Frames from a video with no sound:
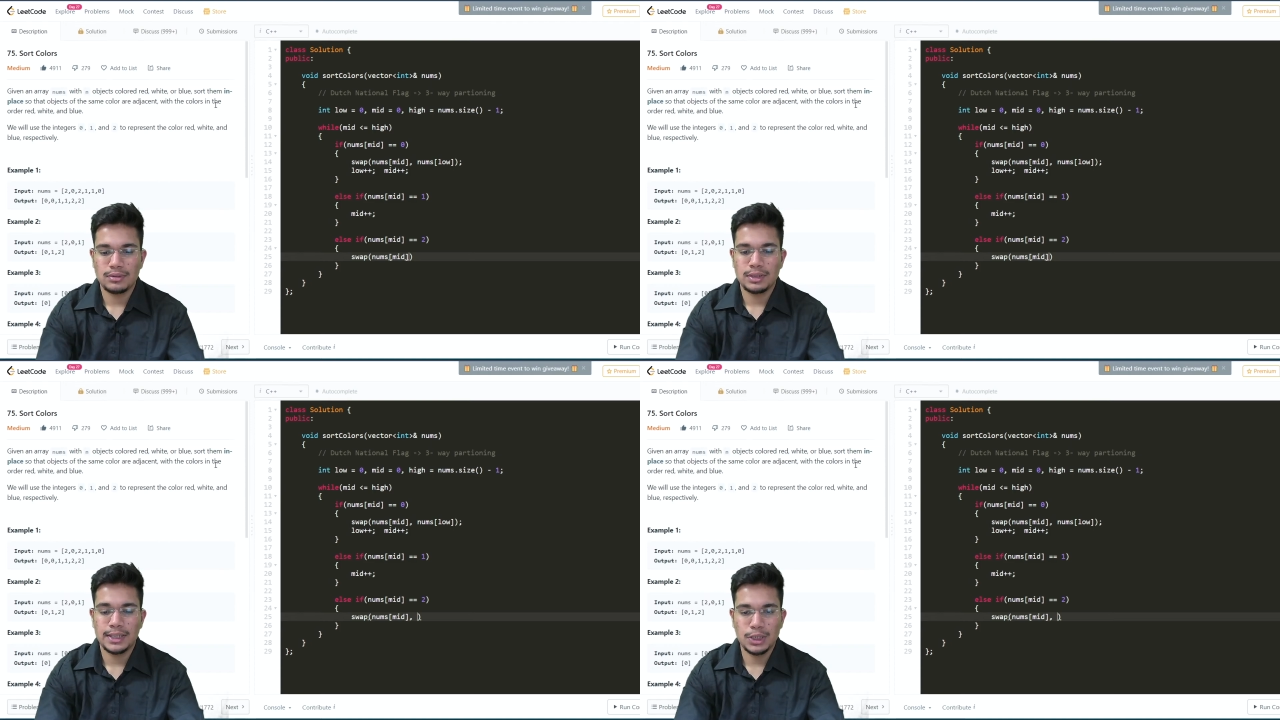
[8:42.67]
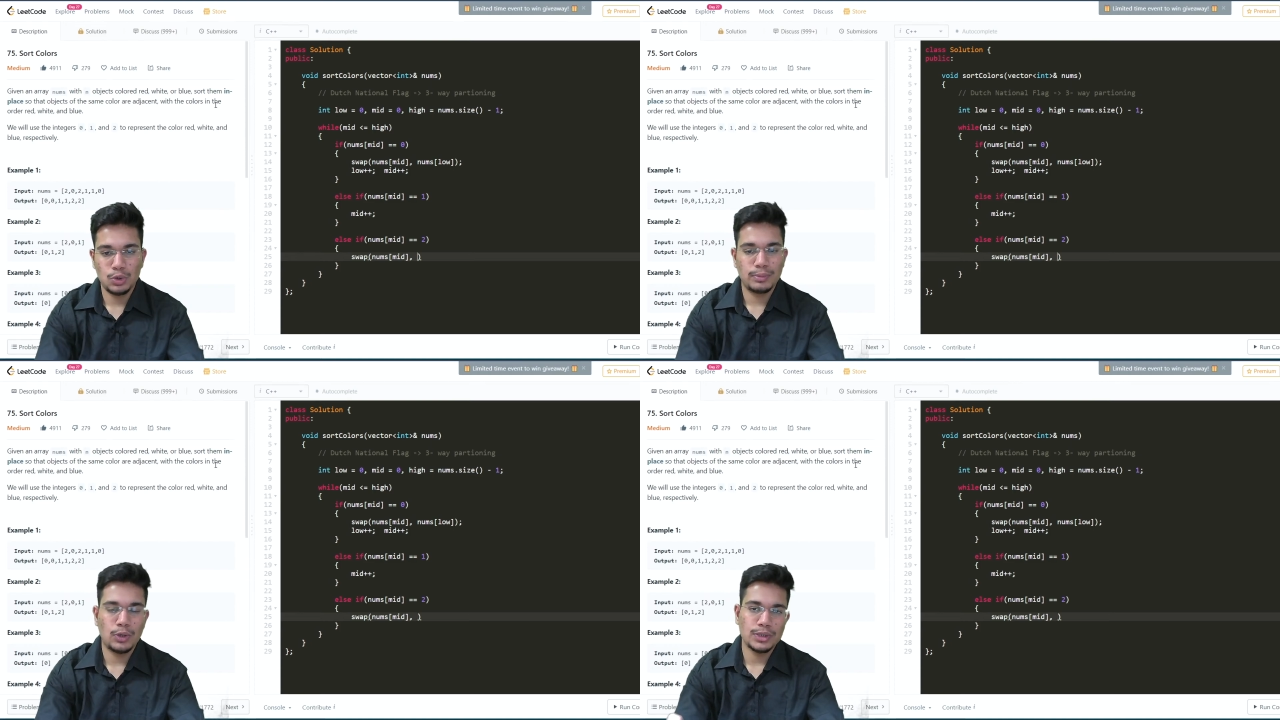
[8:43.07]
this
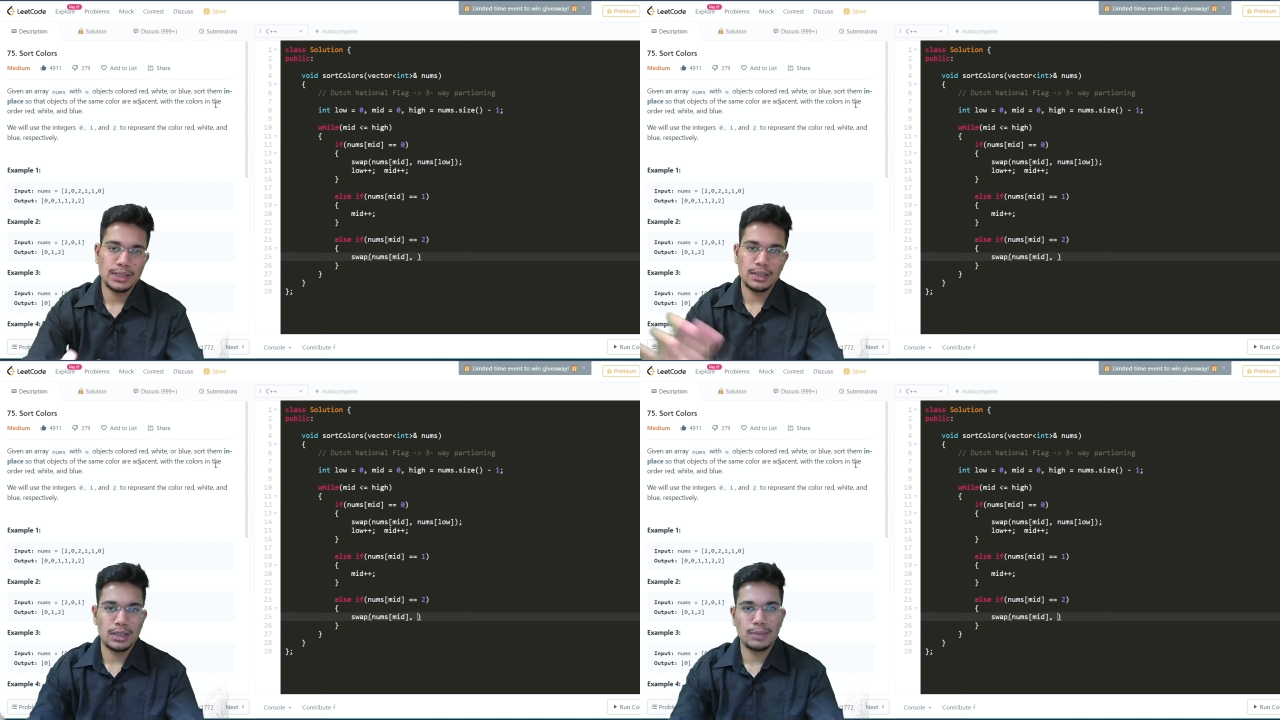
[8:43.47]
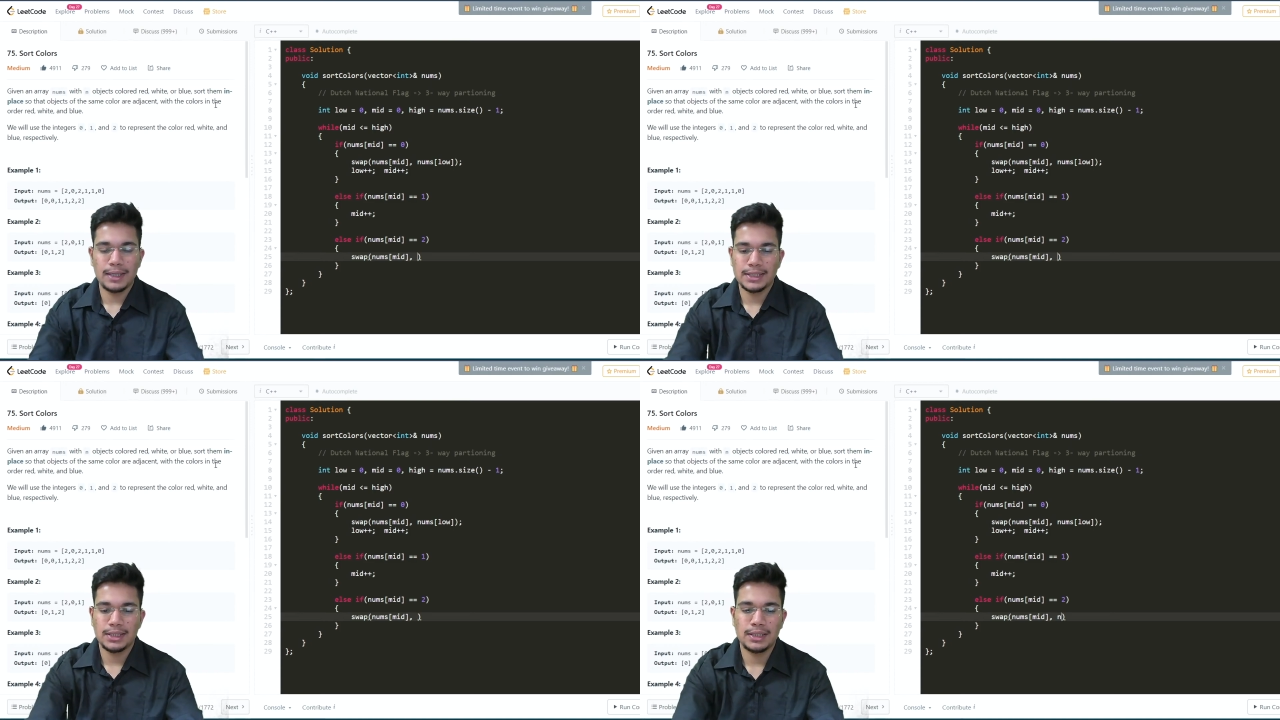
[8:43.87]
2 belongs in the third
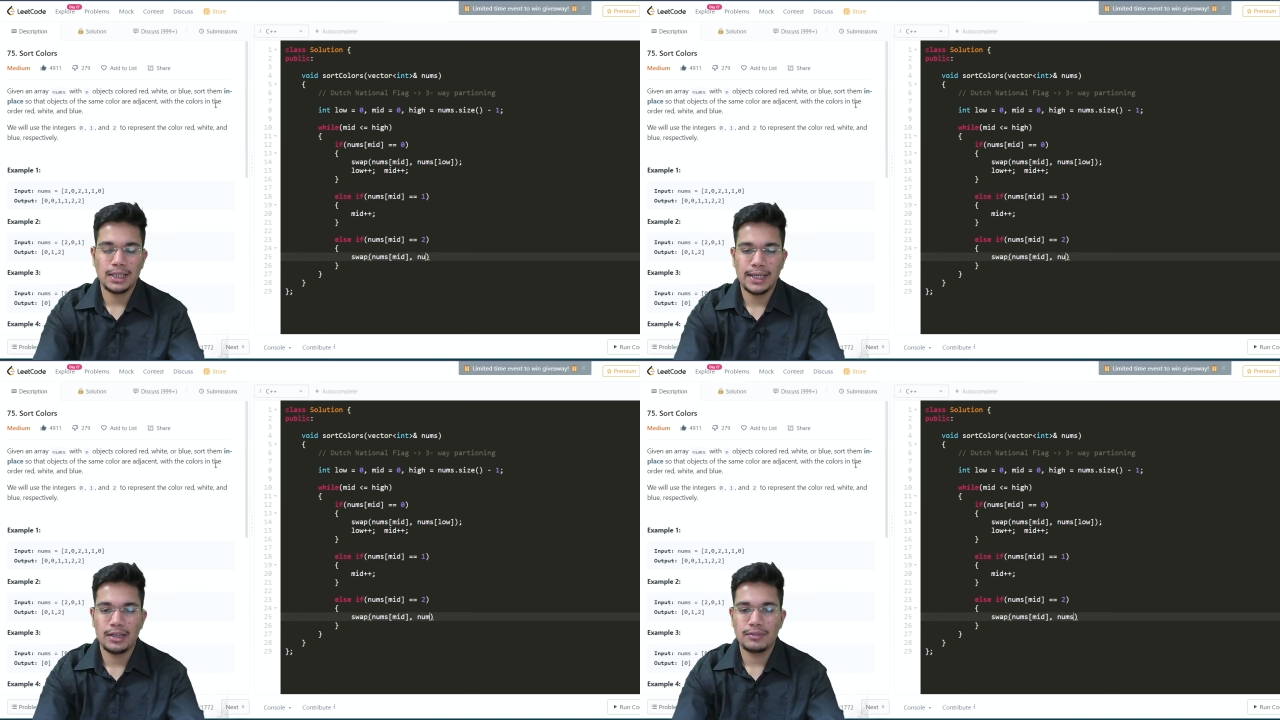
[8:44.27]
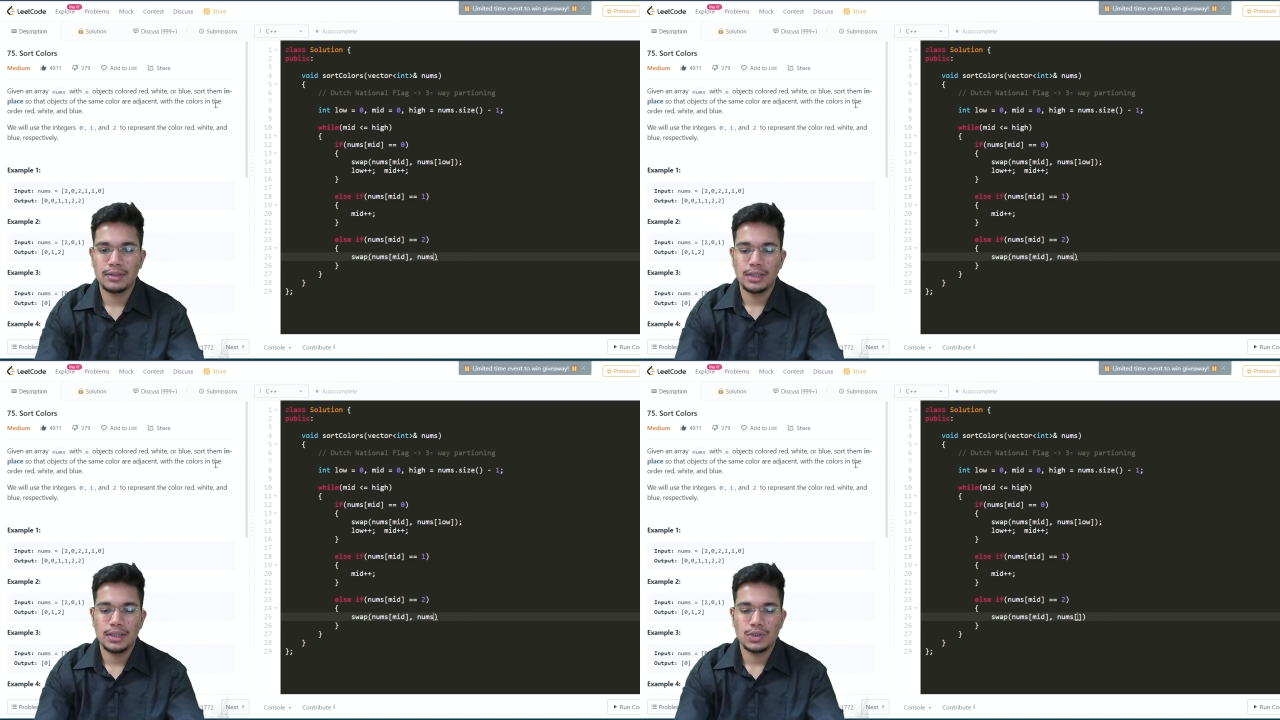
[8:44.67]
partition in the right half.
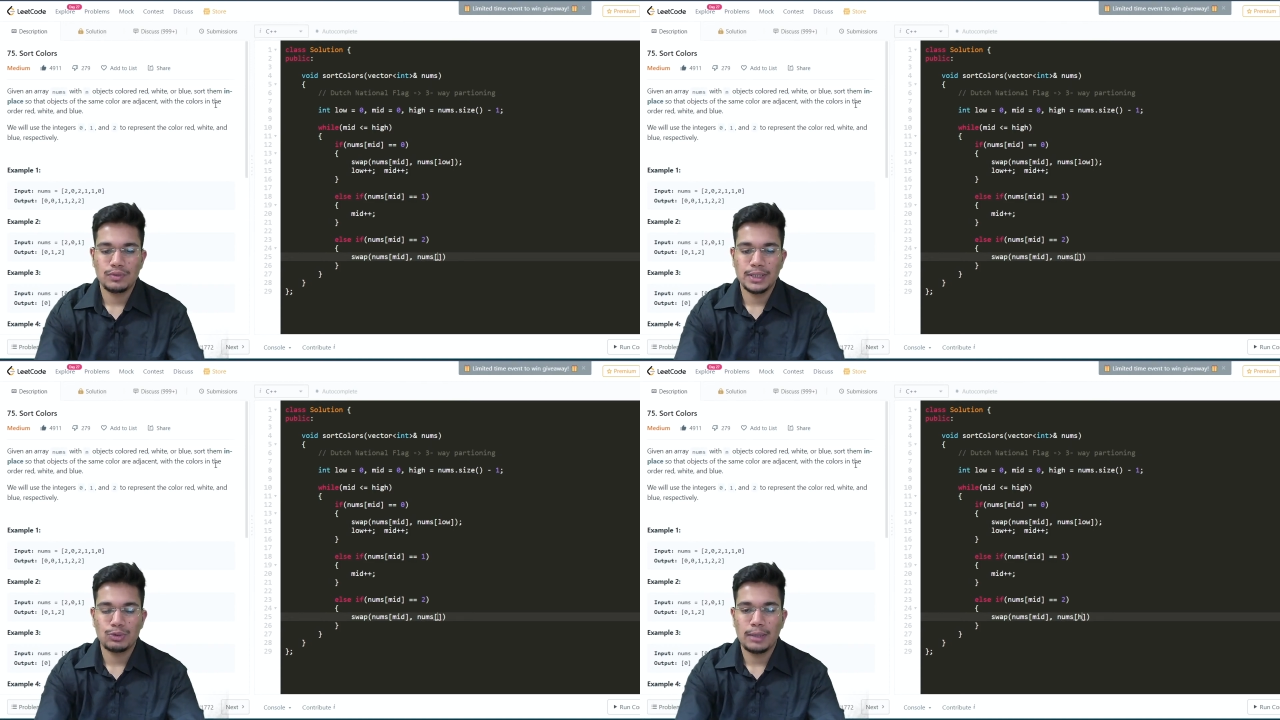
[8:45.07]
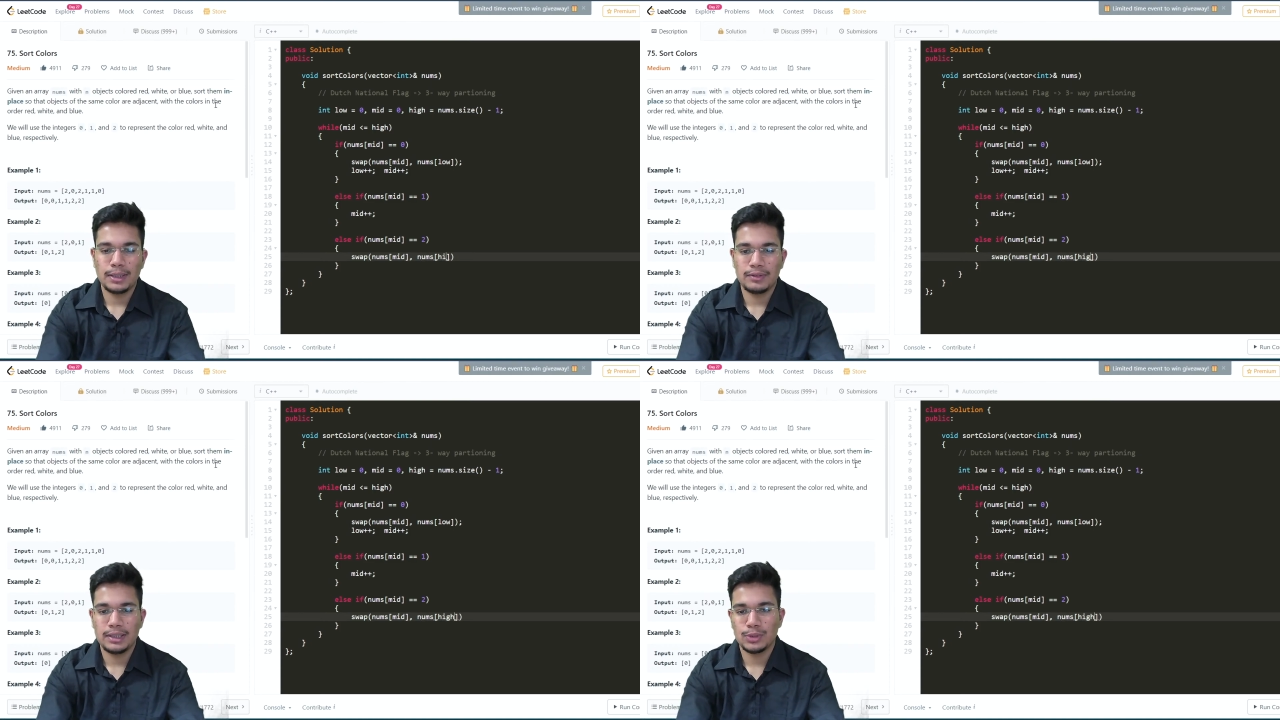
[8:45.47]
So we'll swap
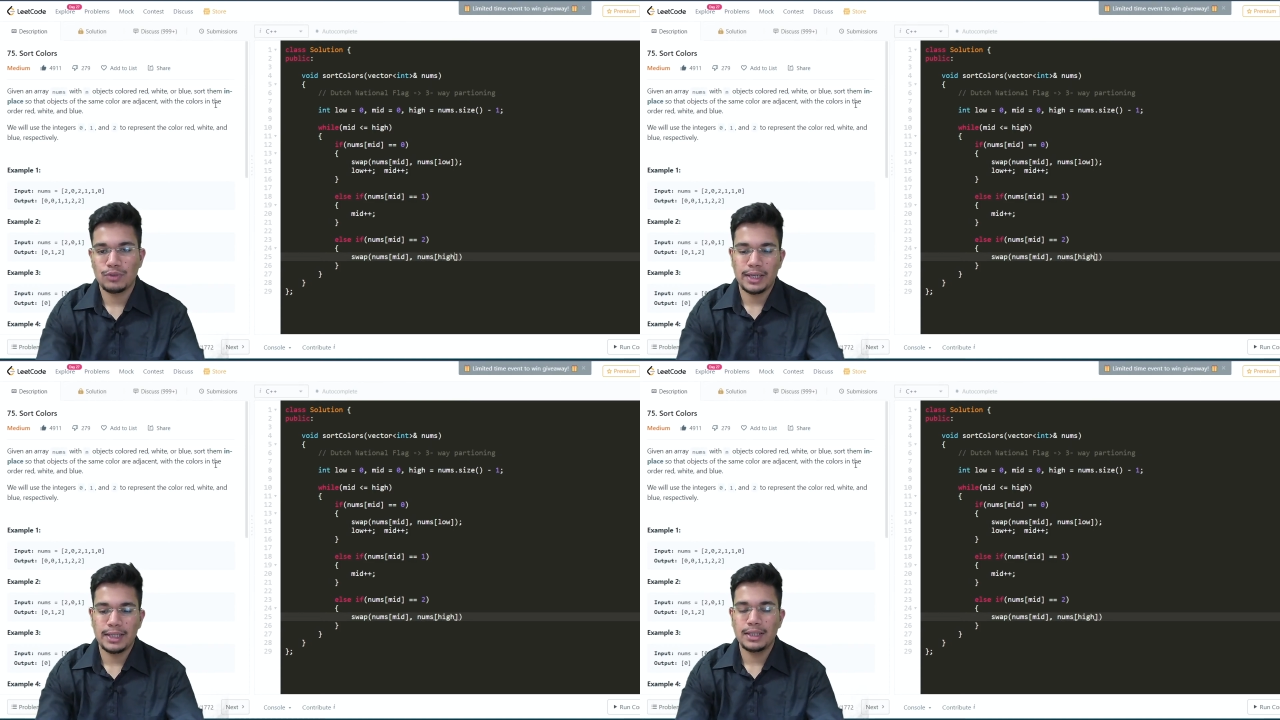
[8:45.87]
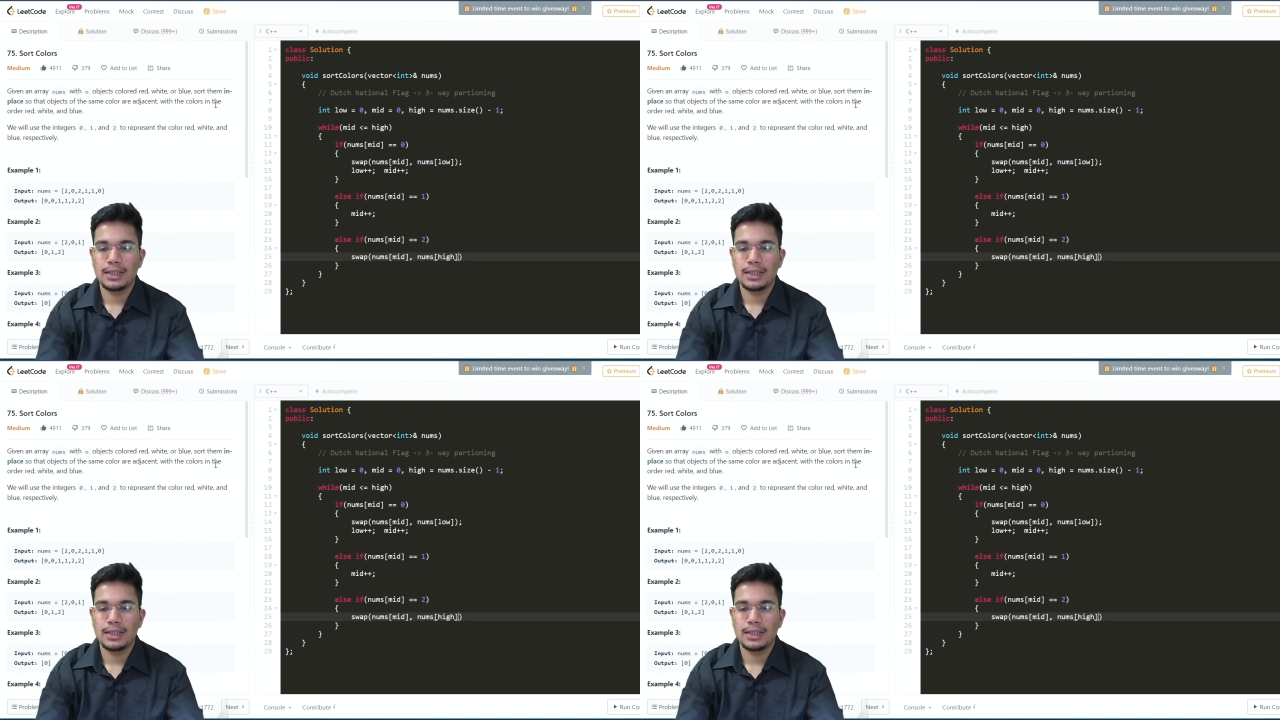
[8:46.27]
it with nums of high.